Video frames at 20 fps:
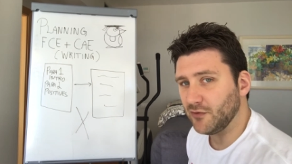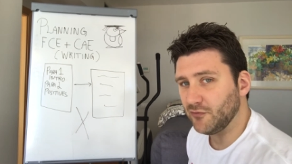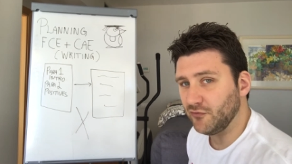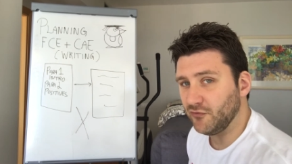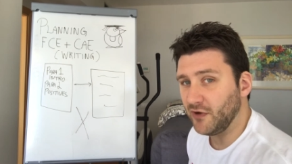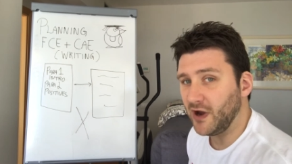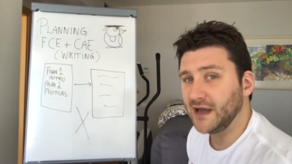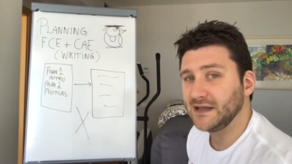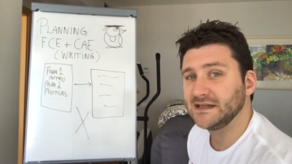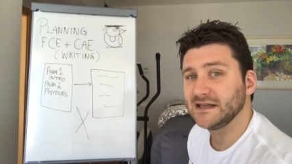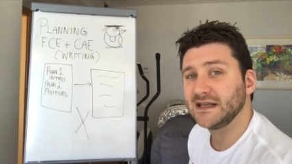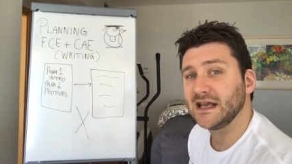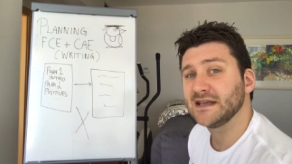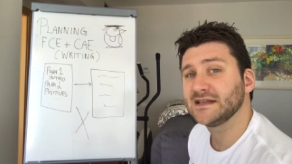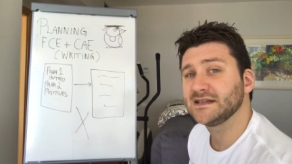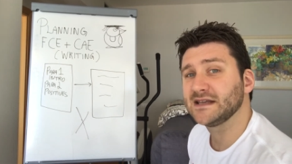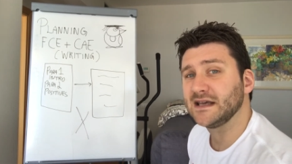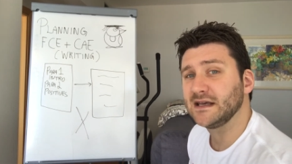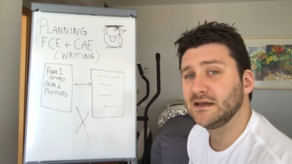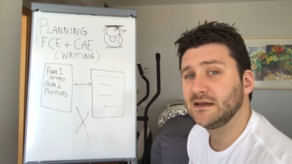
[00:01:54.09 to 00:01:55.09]
write an
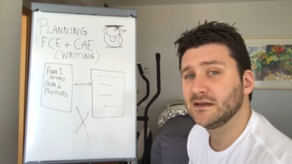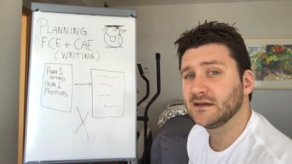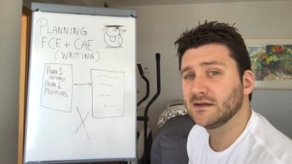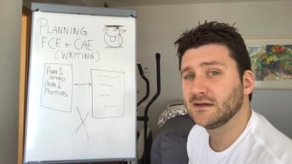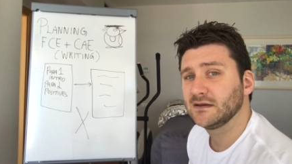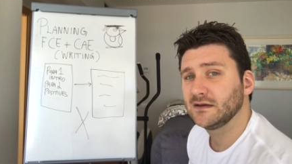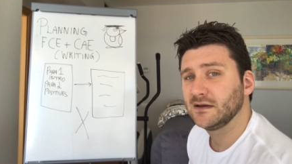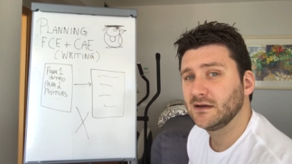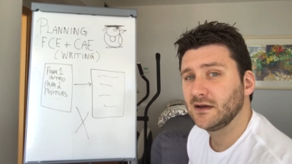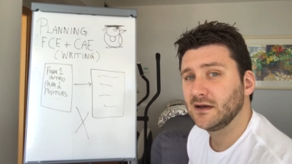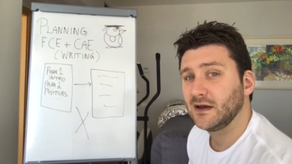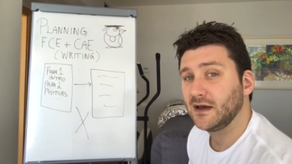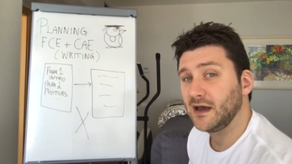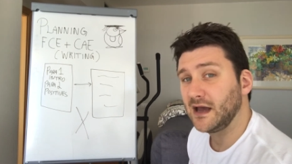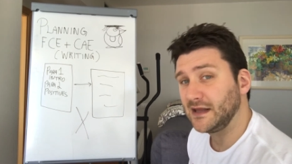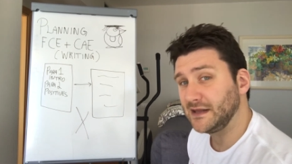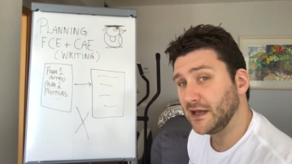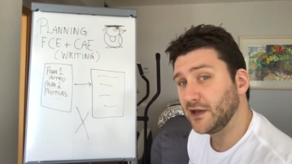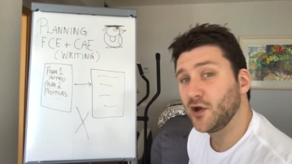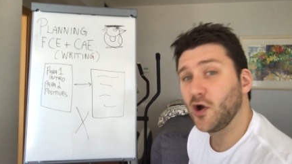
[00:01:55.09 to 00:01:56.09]
essay
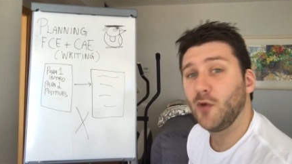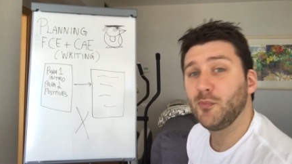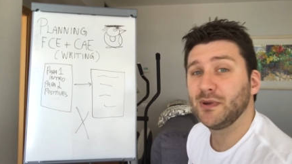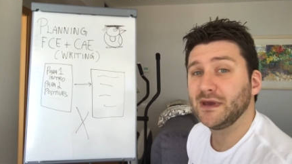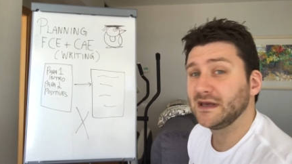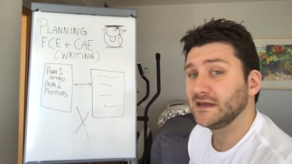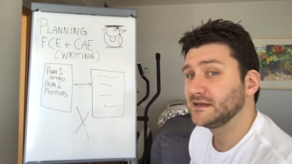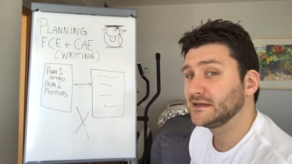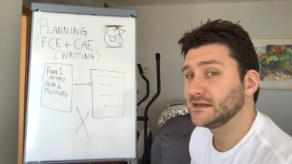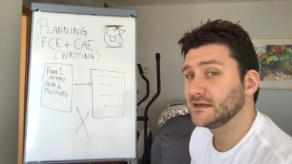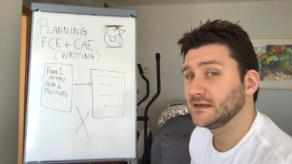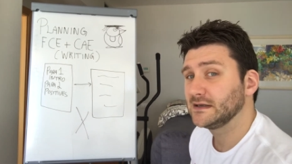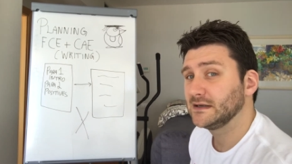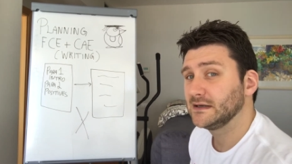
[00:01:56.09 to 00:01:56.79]
and then copy it